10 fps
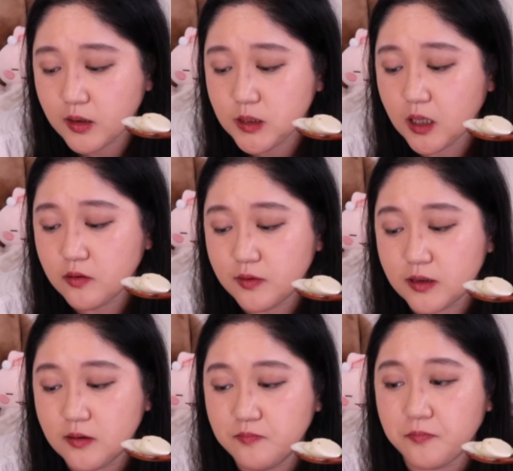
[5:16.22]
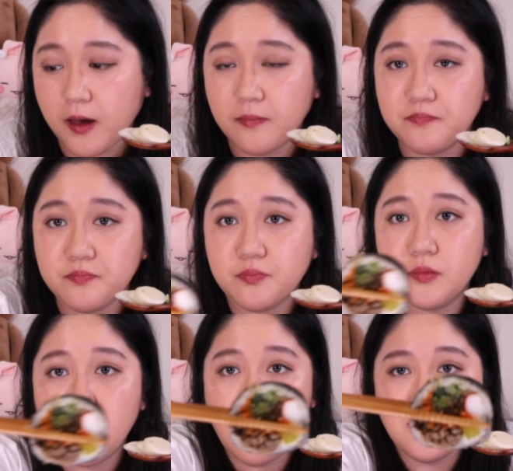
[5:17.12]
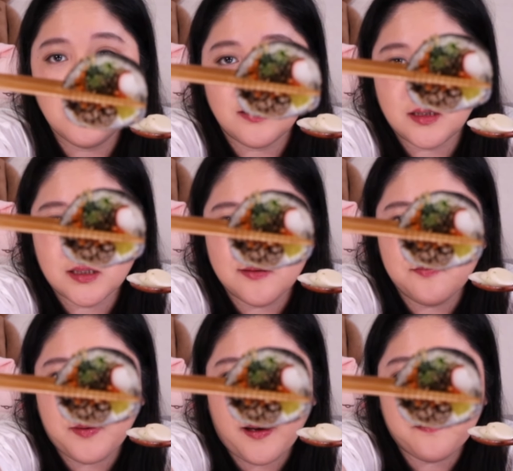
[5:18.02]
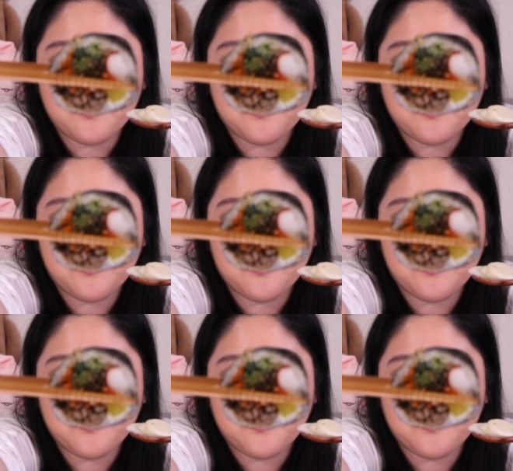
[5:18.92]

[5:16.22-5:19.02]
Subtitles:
Shall we kimbap? Let's kimbap.